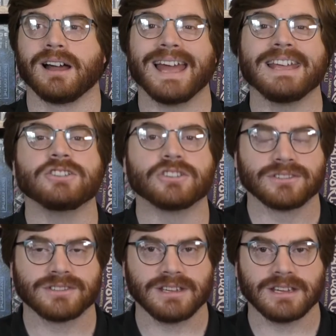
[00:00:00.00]

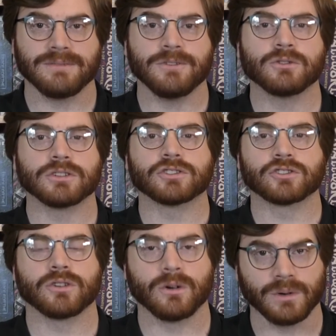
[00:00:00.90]
agency, give you
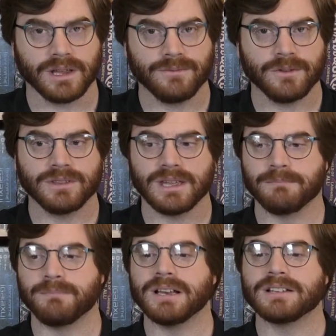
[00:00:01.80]
control, give you the
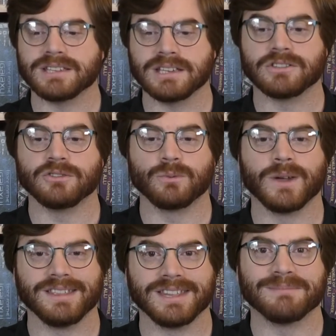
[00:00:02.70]
ability to
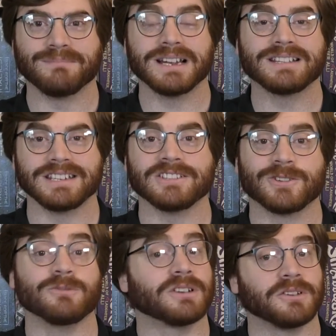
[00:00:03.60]
win, the ability
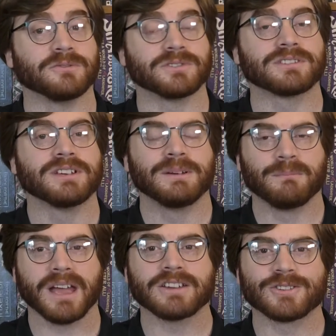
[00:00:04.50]
to lose
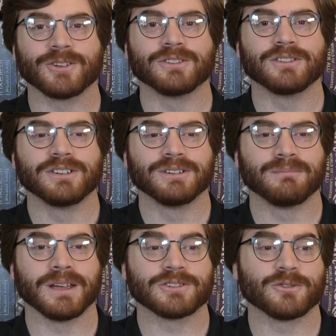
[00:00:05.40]
based on
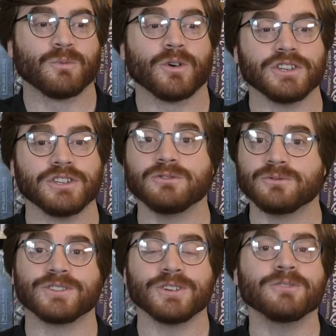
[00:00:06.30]
what you
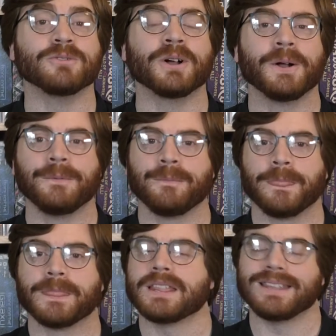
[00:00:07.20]
do.
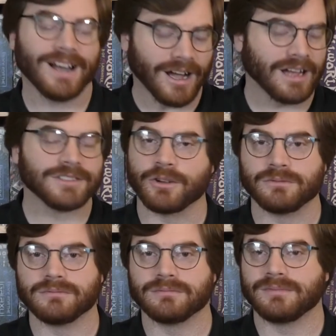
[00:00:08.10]
I
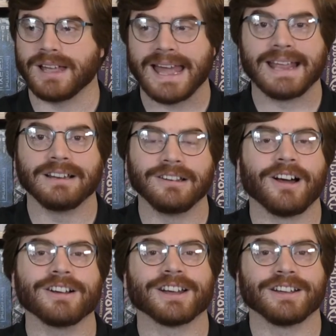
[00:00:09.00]
don't hate
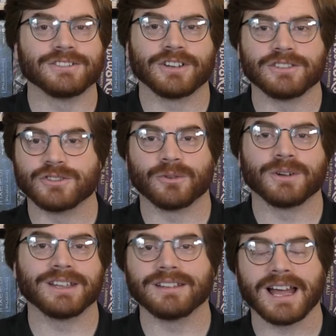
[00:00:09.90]
luck. I
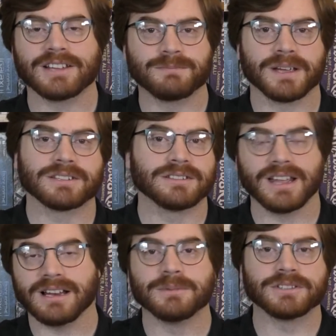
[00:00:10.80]
enjoy aspects and
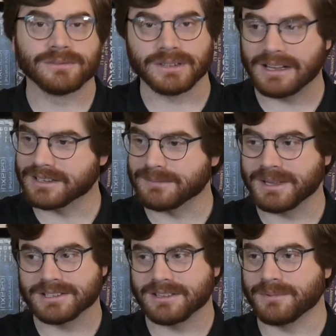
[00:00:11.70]
elements of luck. It
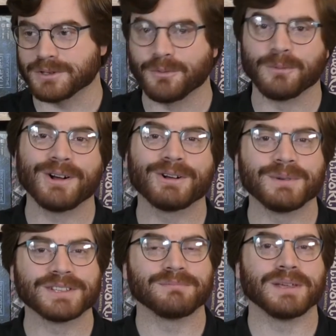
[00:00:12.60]
makes it much more
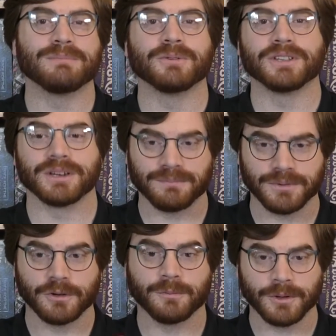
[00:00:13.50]
welcoming to people than a
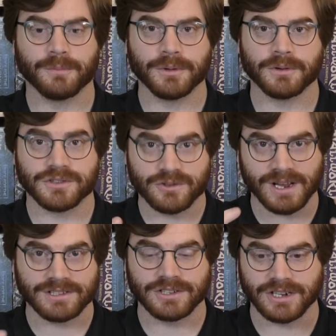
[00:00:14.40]
pure
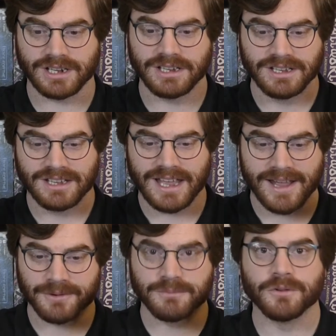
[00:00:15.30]
strategy,
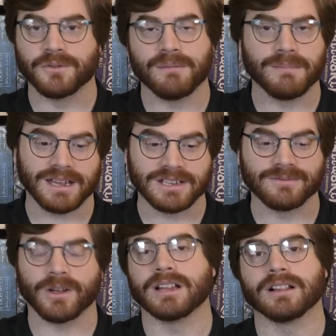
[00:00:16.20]
every move I make is
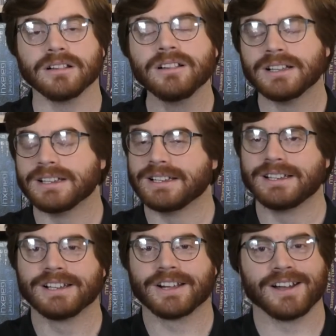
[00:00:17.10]
vital
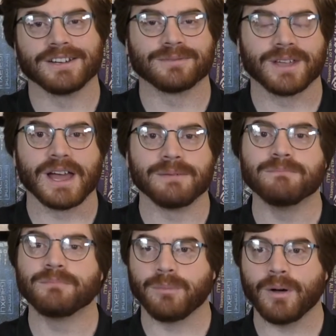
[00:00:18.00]
kind of
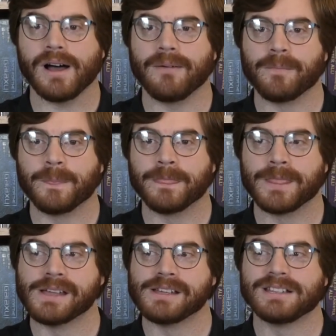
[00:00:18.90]
game. But
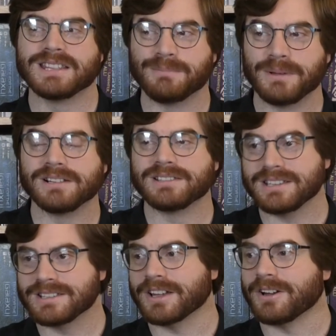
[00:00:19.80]
the ability
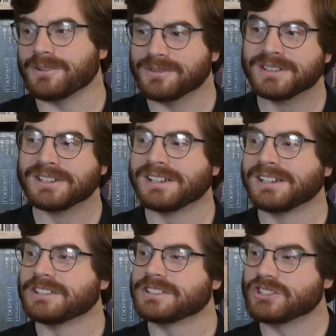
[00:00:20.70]
to go,
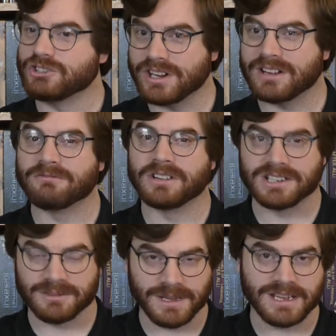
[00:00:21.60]
generally
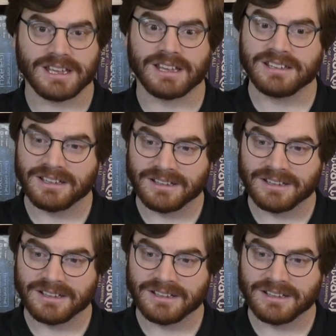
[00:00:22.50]
speaking,